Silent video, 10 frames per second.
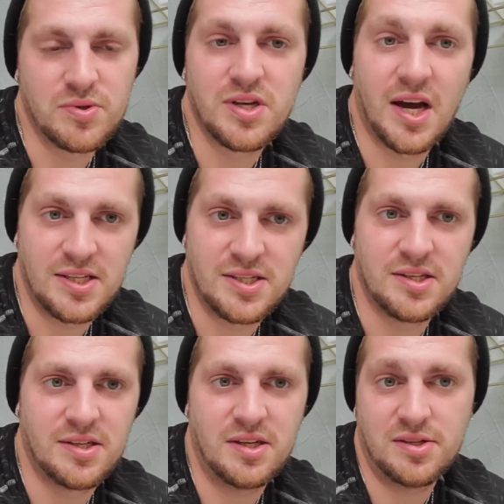with
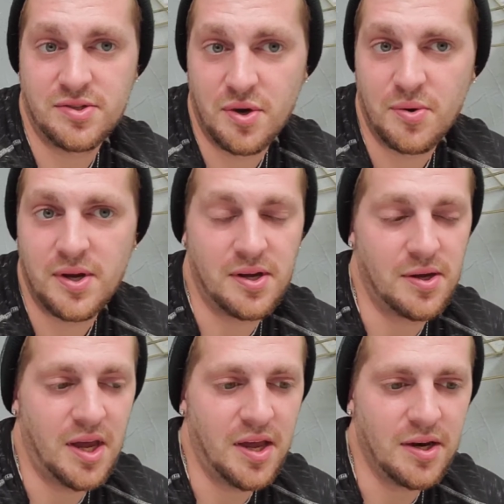Tyson and
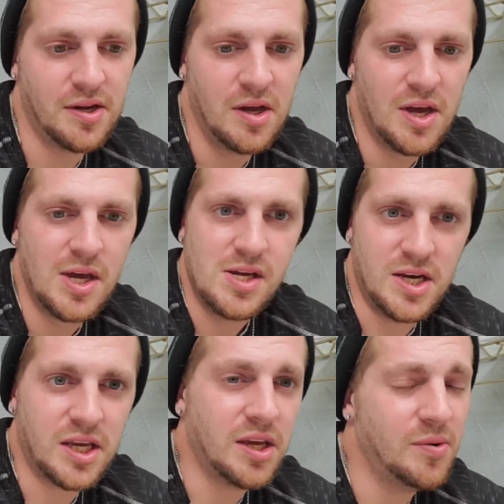Zoe and
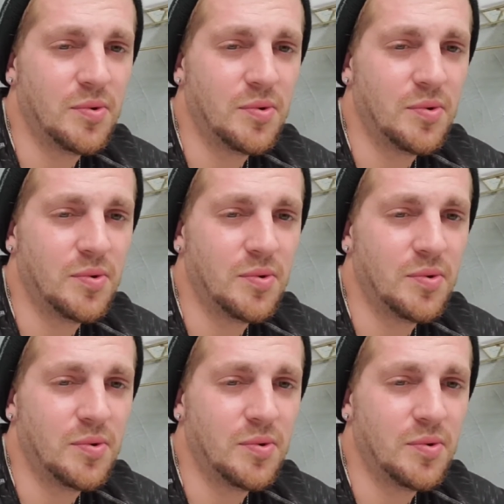Nikki.